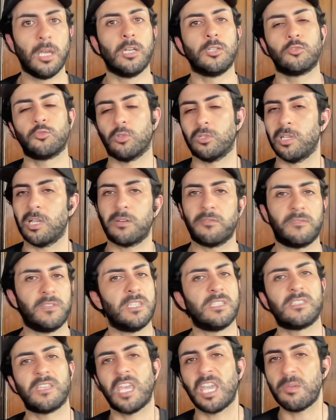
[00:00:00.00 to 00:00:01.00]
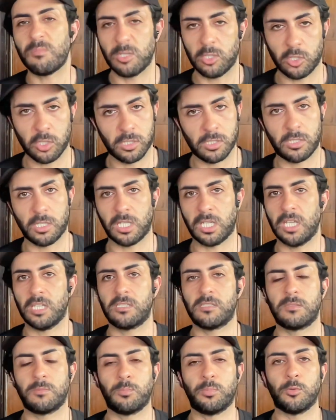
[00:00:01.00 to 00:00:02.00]
to a lot of these images that
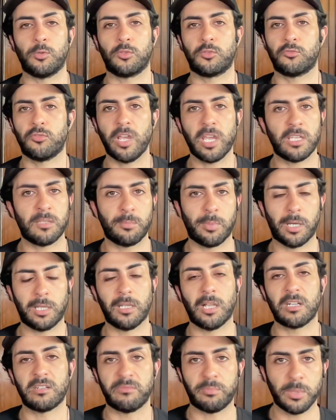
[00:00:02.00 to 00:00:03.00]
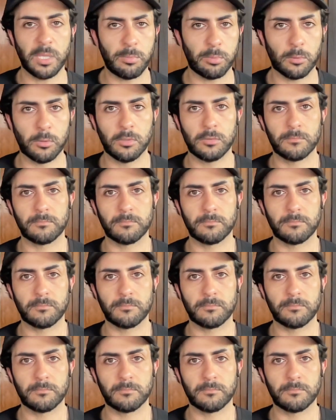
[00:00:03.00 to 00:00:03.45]
gets portrayed by a lot of people